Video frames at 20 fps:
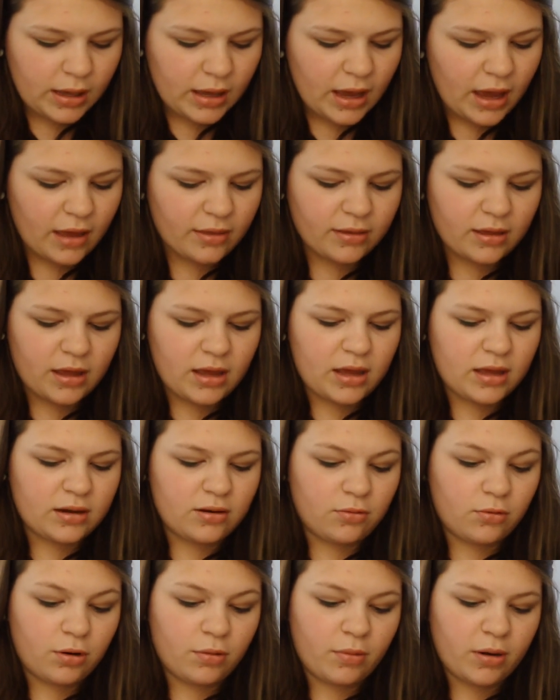And then,
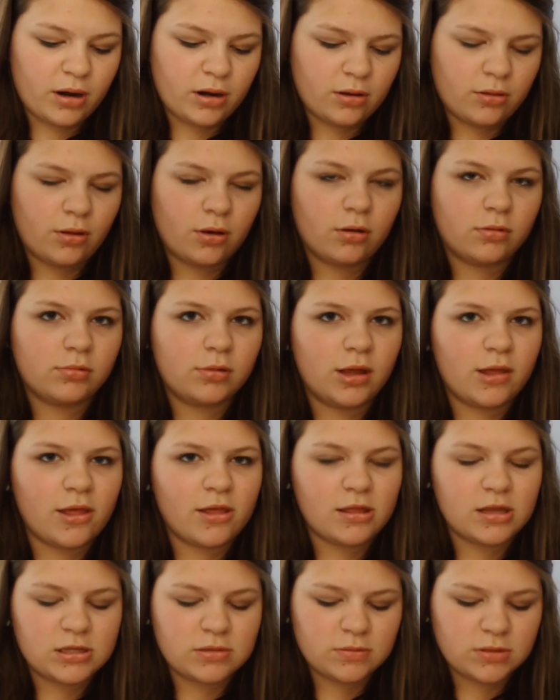or wear it alone. And
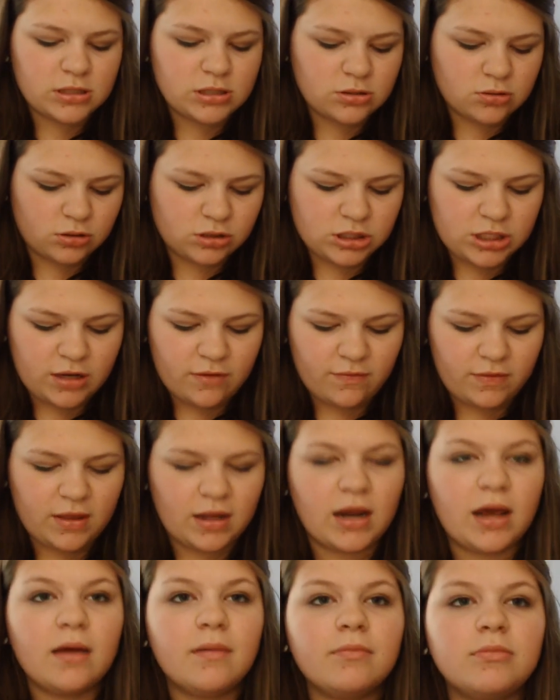then this one is Dolce
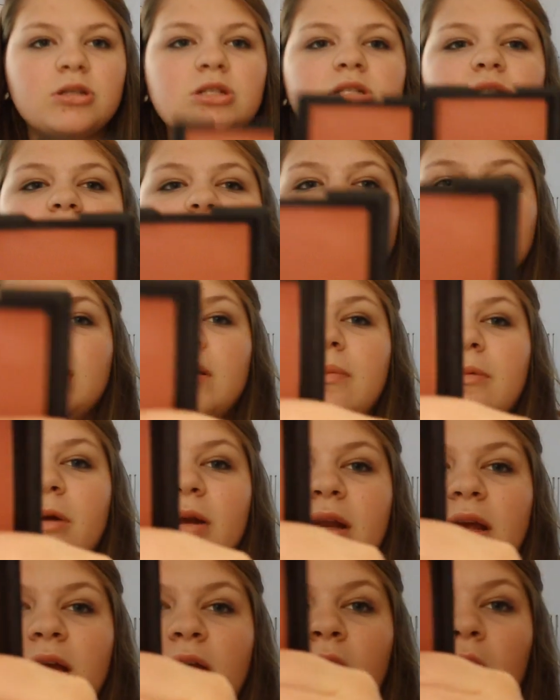Vita, which is a really
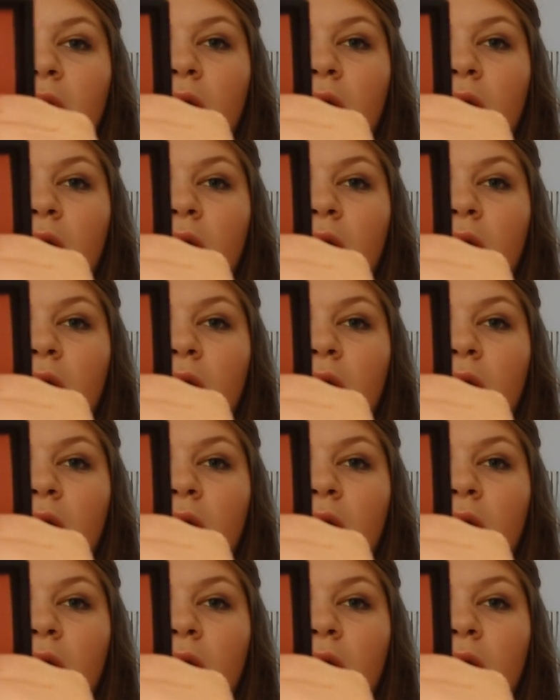pretty